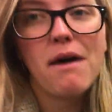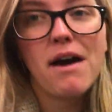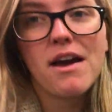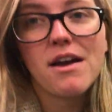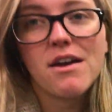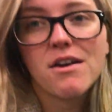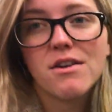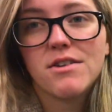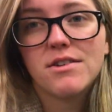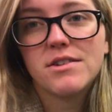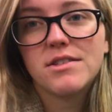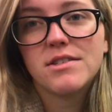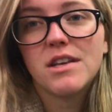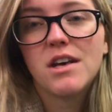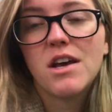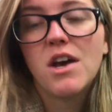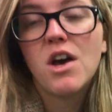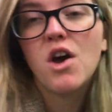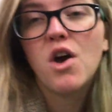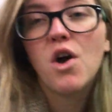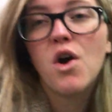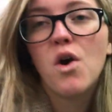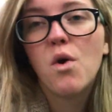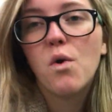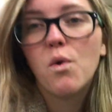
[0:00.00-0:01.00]
Myers,
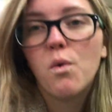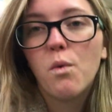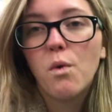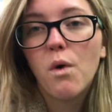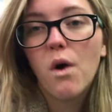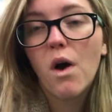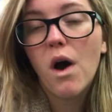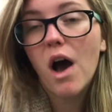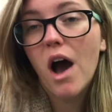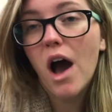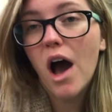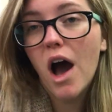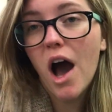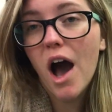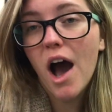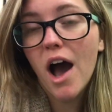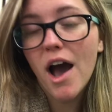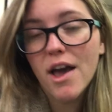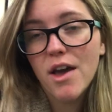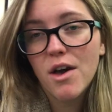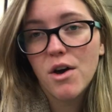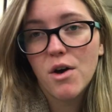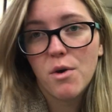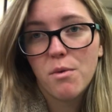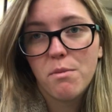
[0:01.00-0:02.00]

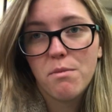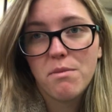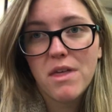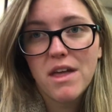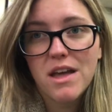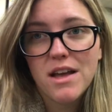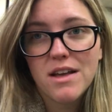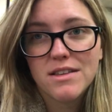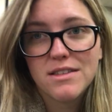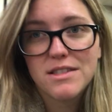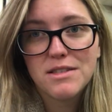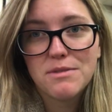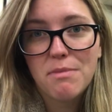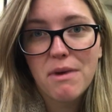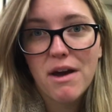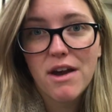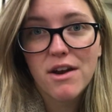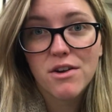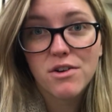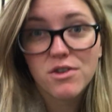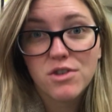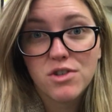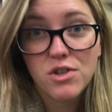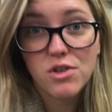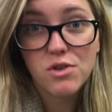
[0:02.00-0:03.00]
I hope they
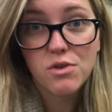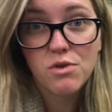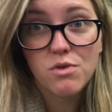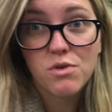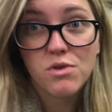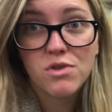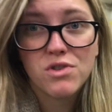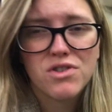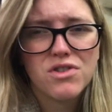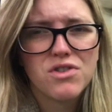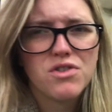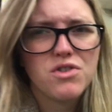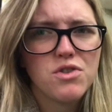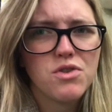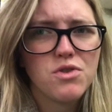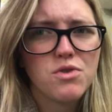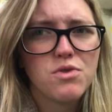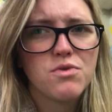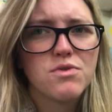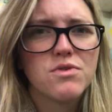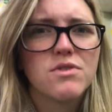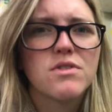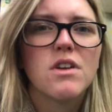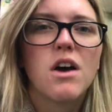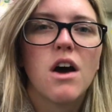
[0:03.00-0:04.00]
inspired you to
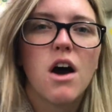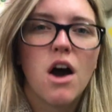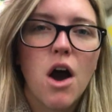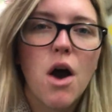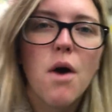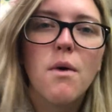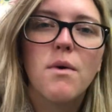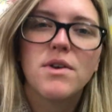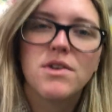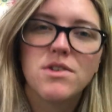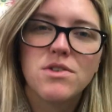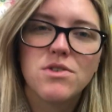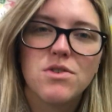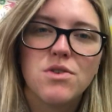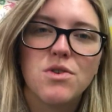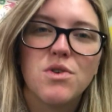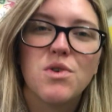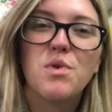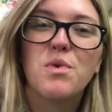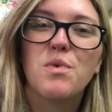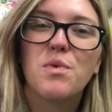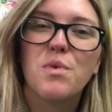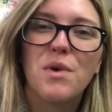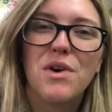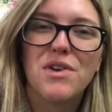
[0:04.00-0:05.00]
choose to always
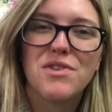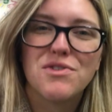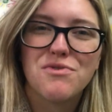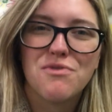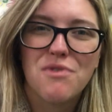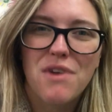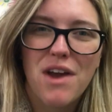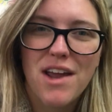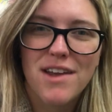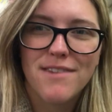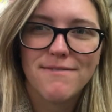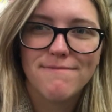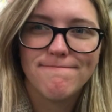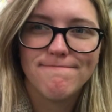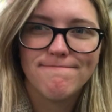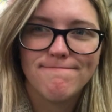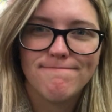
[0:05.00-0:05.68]
do what's right.